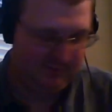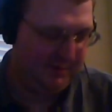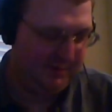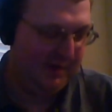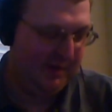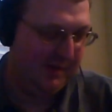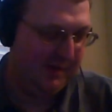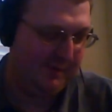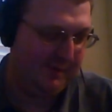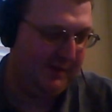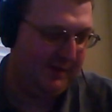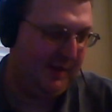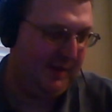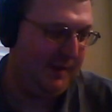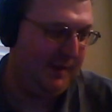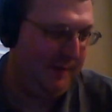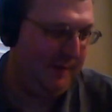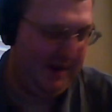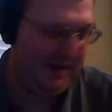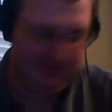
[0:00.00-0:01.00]
becomes
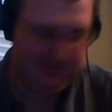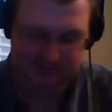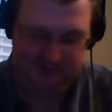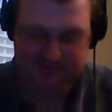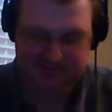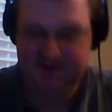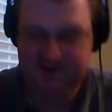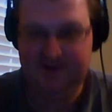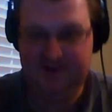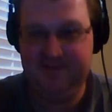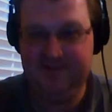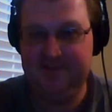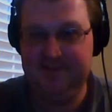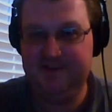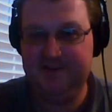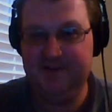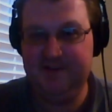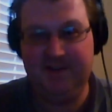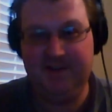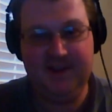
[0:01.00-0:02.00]
a patron saint of the
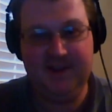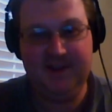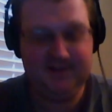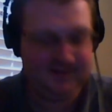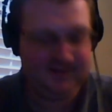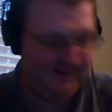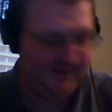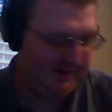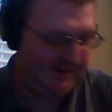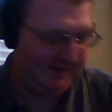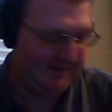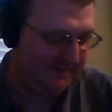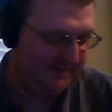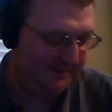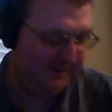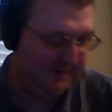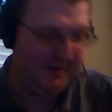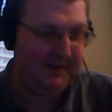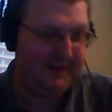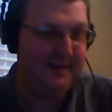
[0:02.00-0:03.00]
city of Kansas City,
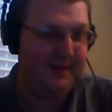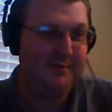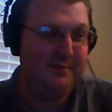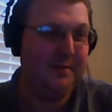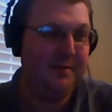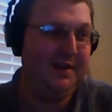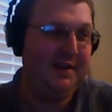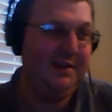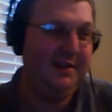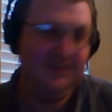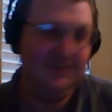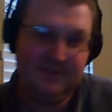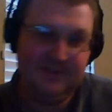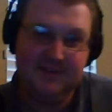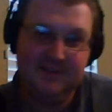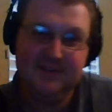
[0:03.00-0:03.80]
and they give him keys.